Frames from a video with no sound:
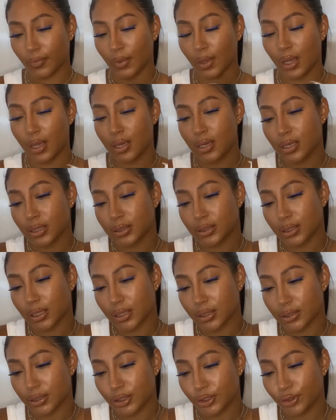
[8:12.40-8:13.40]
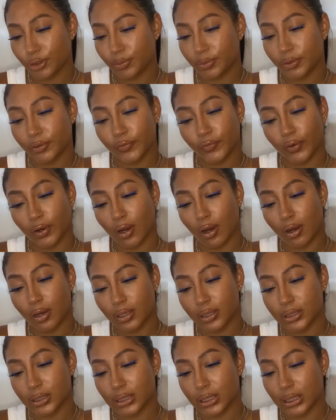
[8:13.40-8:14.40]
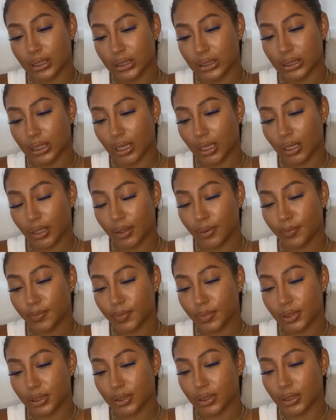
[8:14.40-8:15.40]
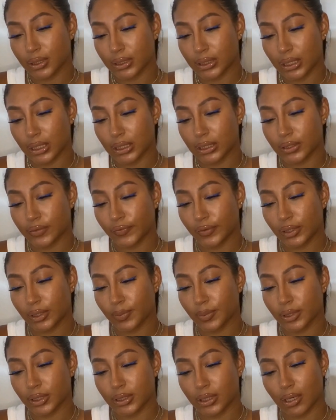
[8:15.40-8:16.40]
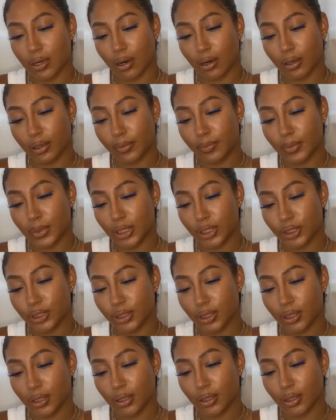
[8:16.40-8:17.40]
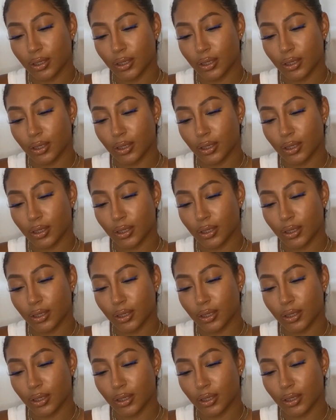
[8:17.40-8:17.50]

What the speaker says: It says suitable for all skin types, contains 50% Artemisia.